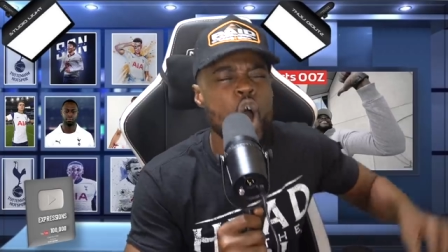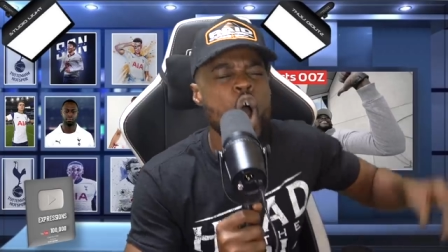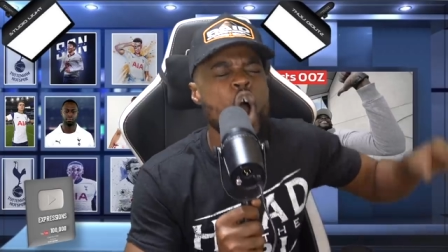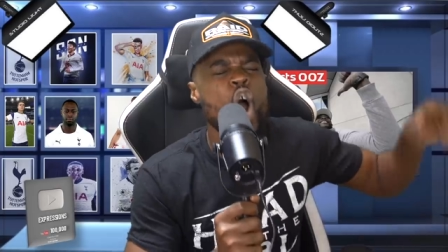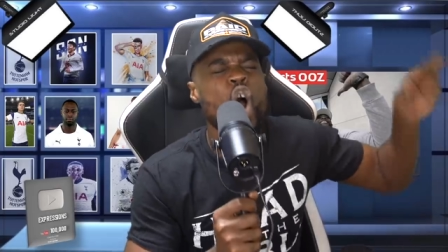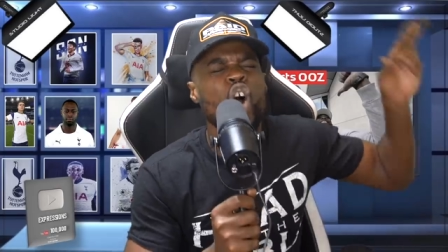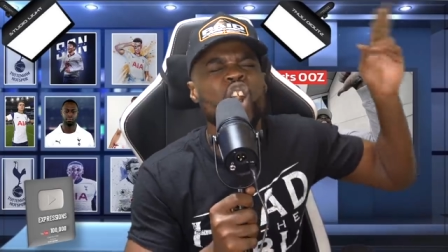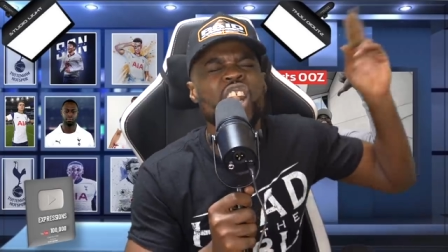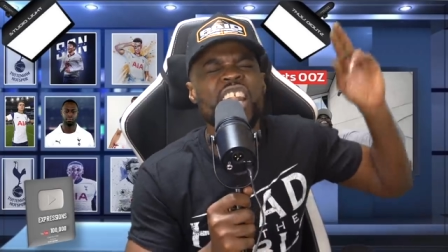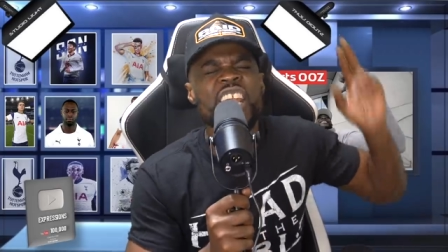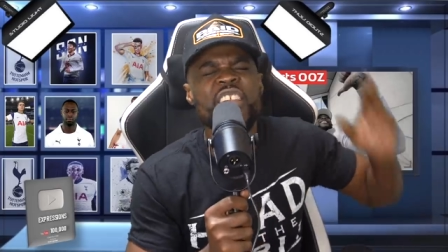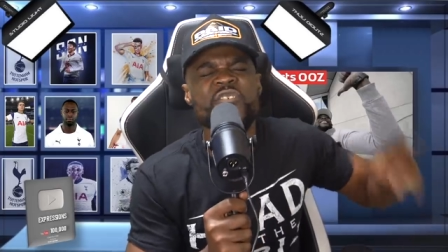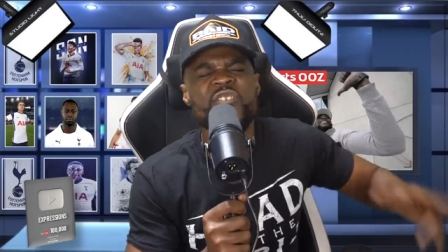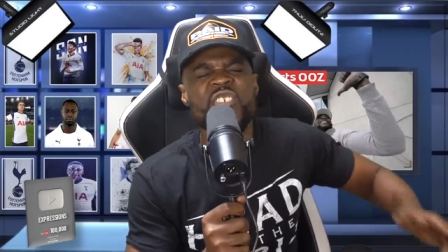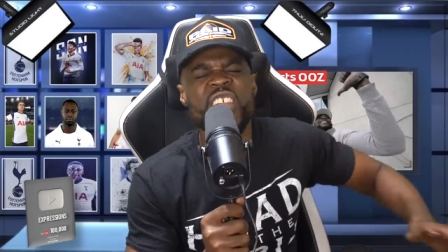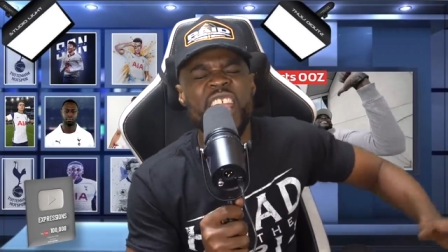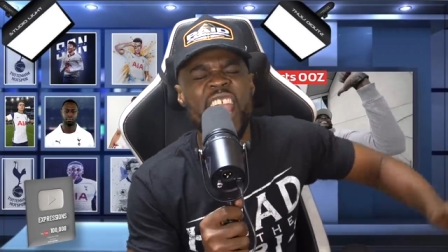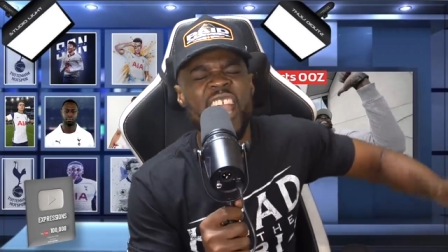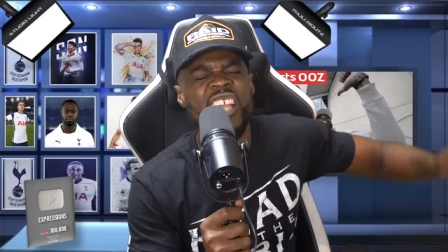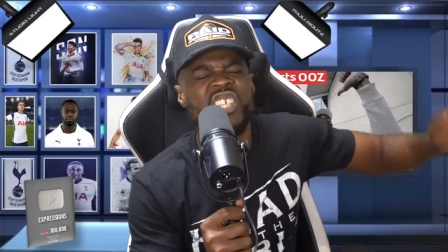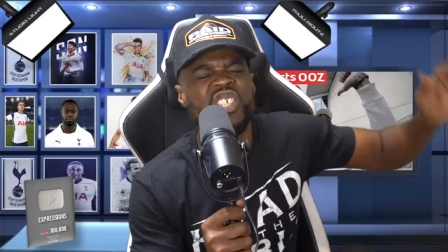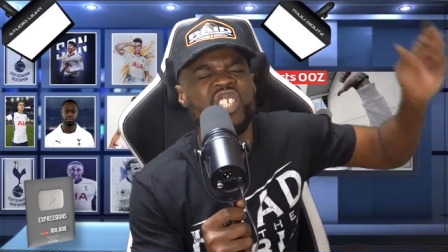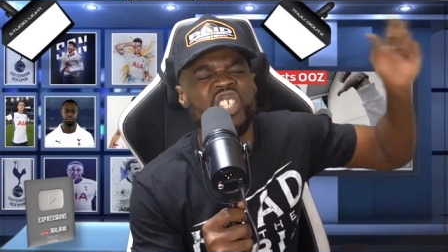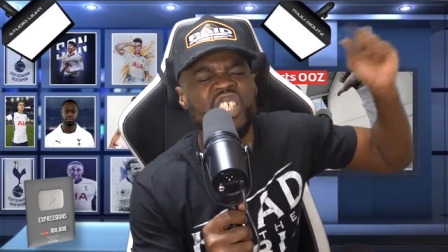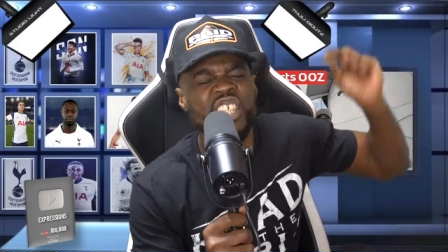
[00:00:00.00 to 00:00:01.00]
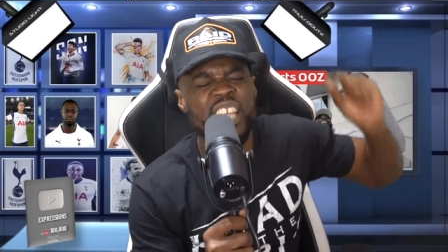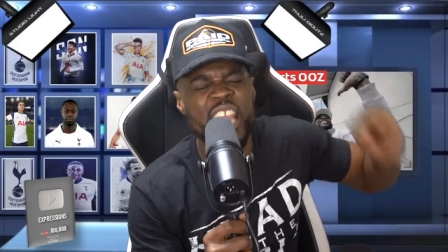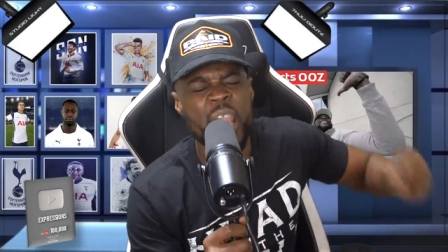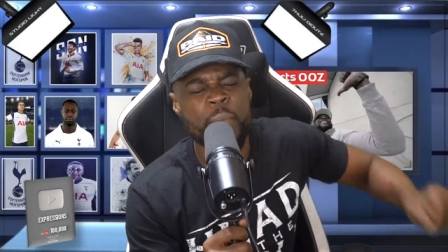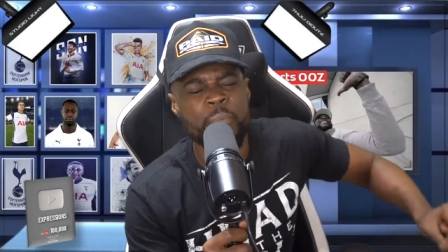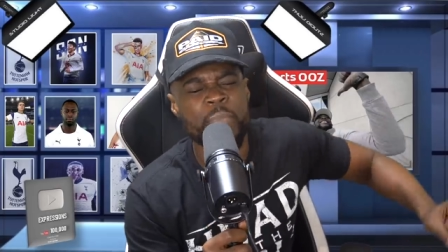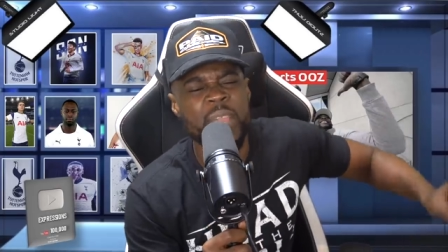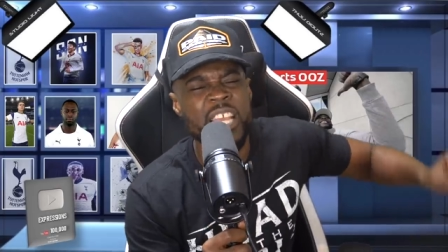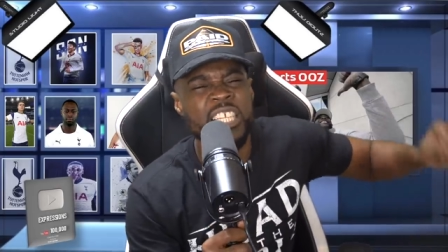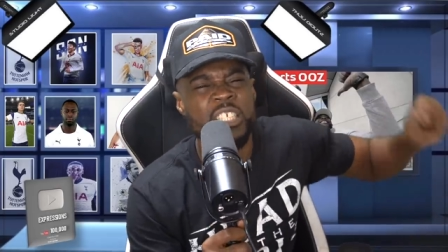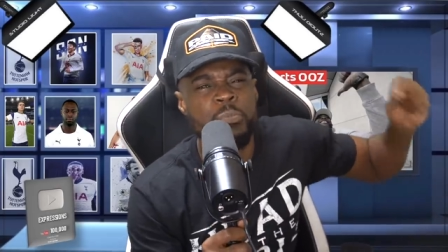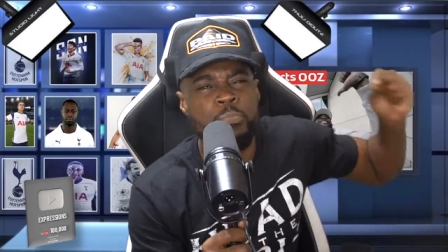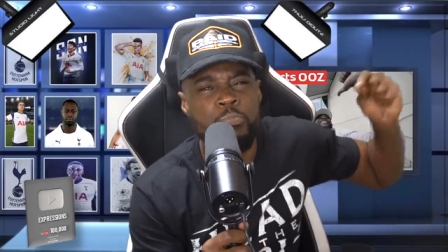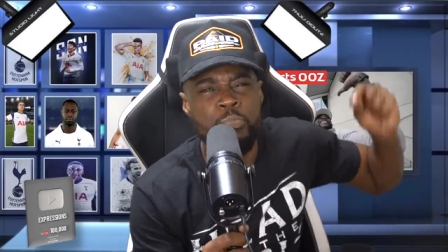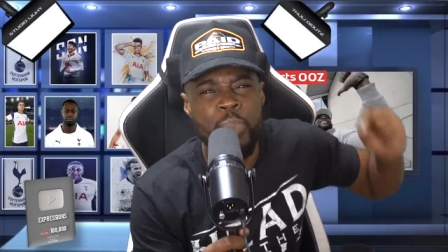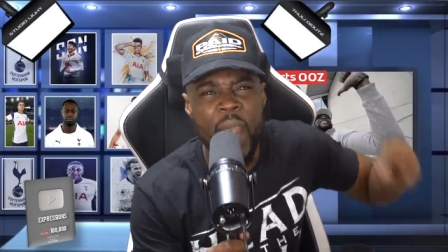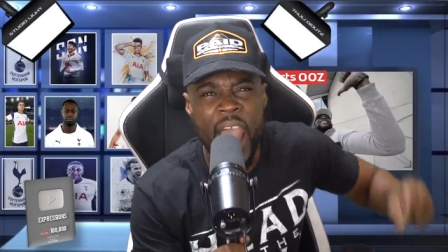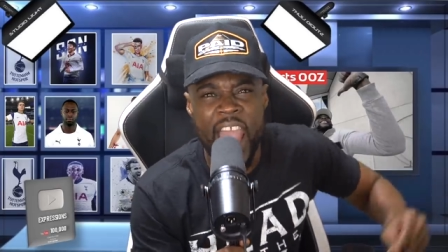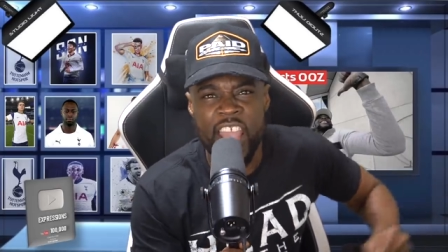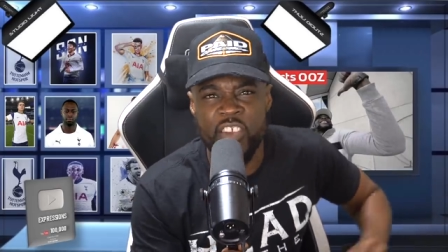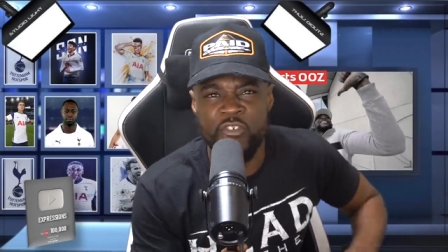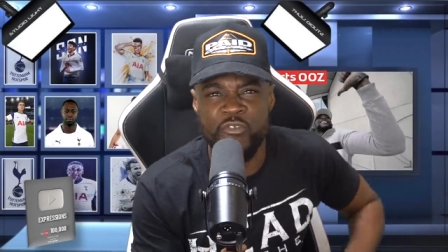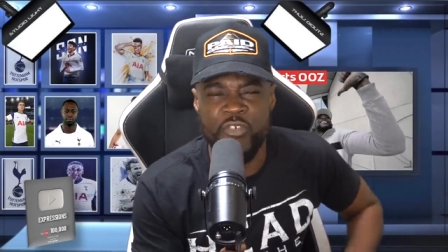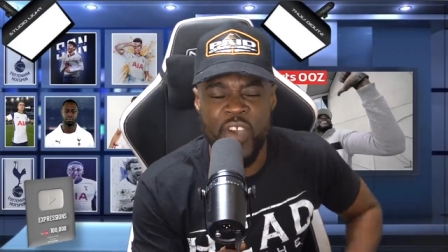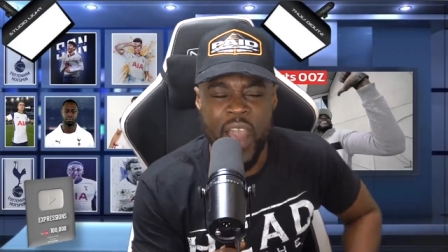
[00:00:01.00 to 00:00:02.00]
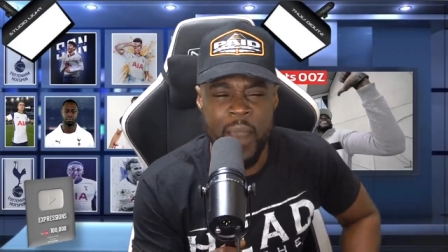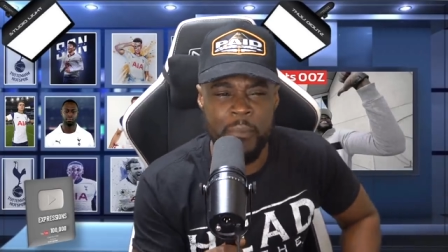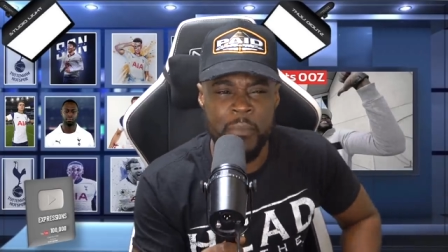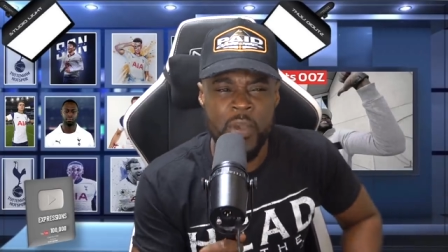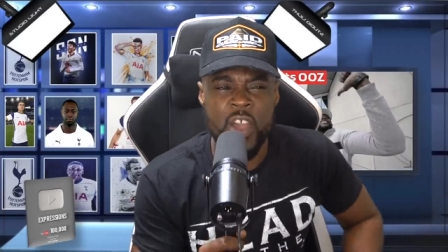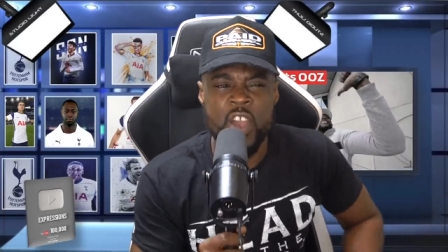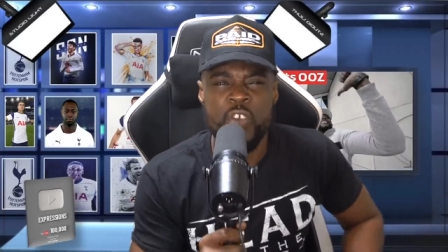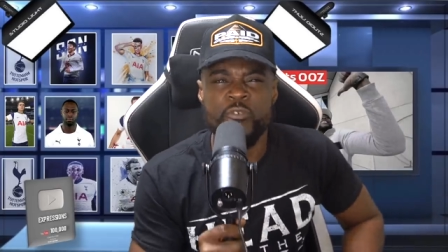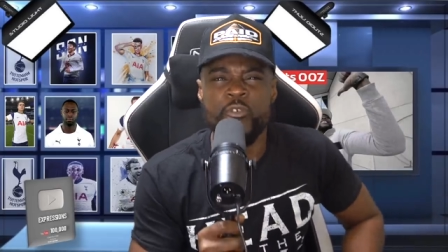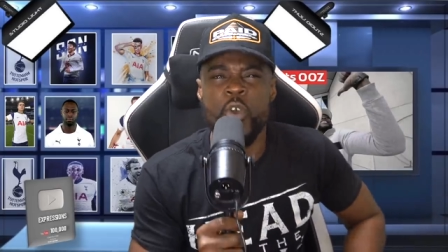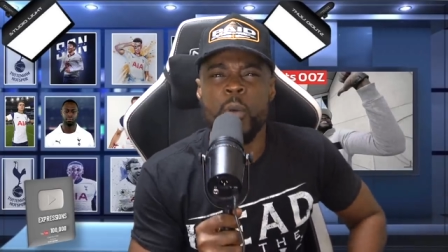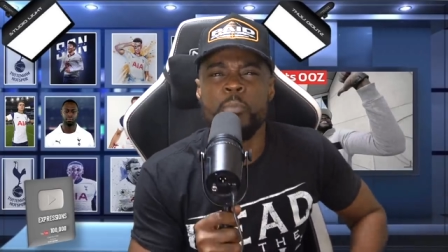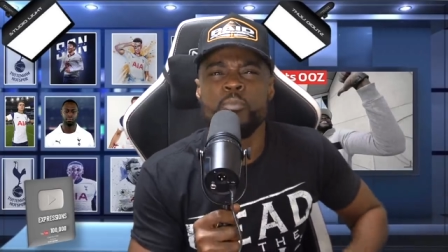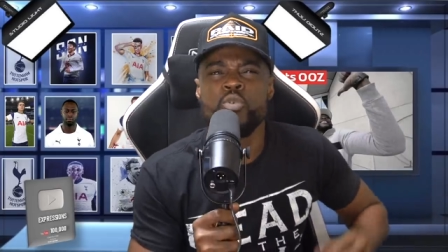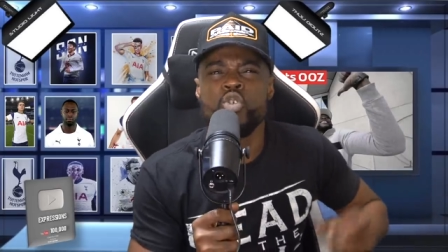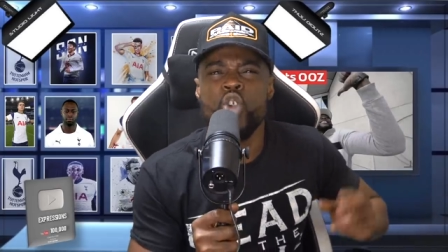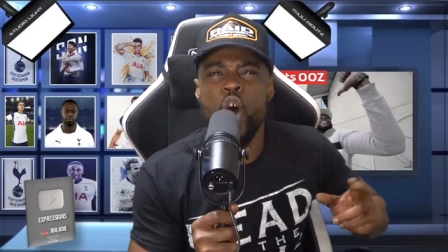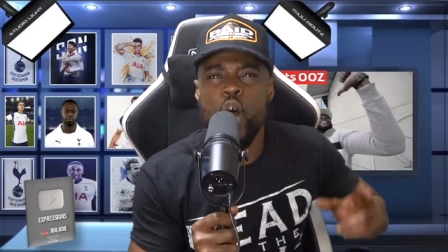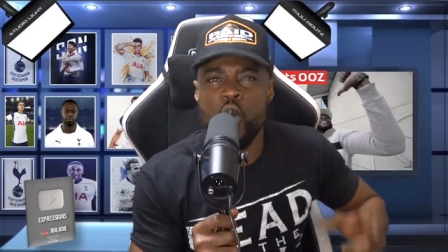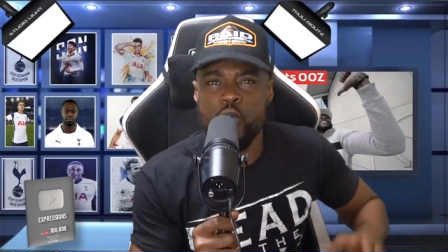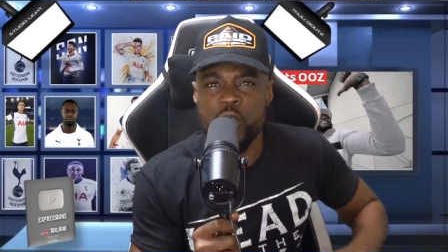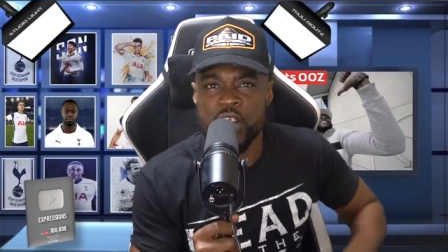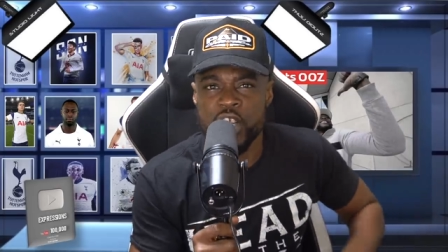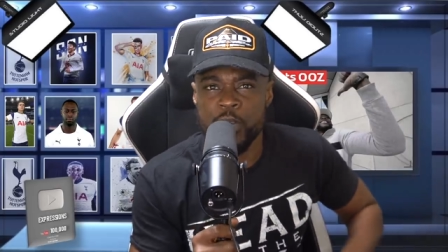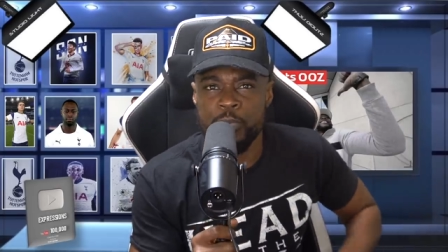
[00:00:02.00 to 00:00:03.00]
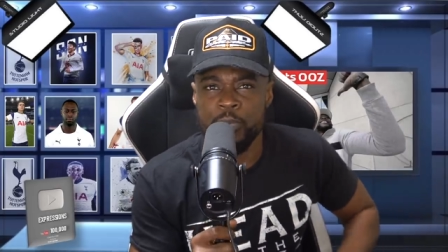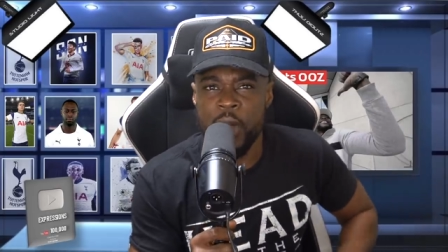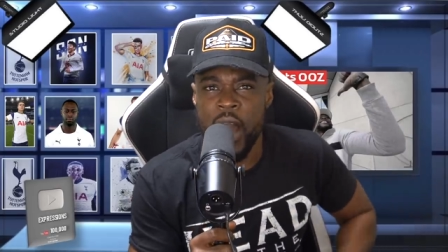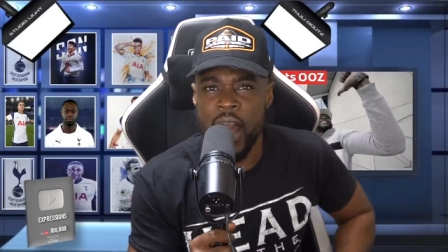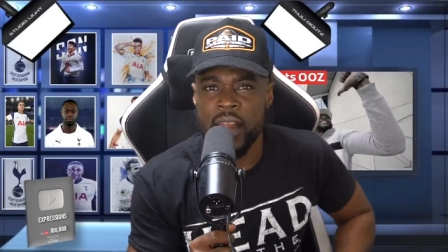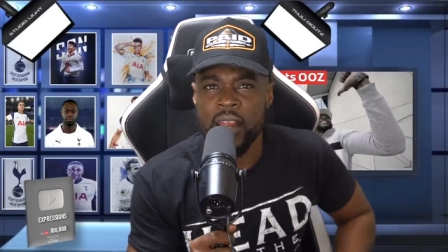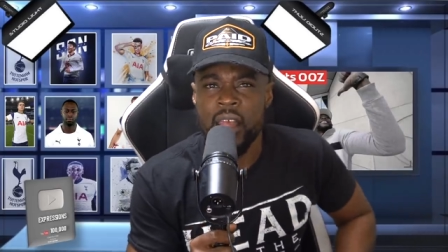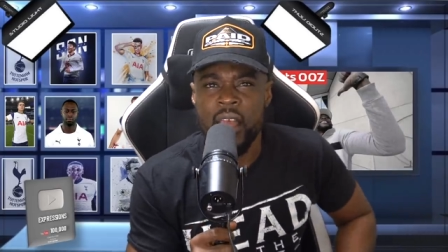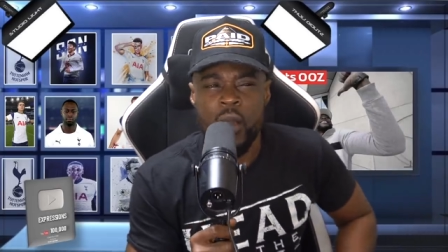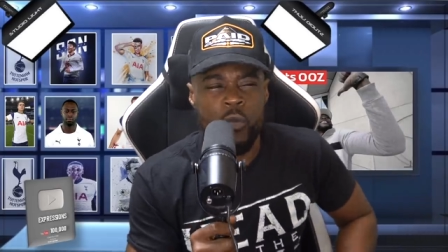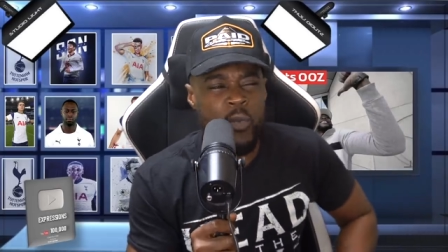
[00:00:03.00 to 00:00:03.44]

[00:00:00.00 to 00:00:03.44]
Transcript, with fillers: Olivier Skipp is back, fam, from Norwich, blood,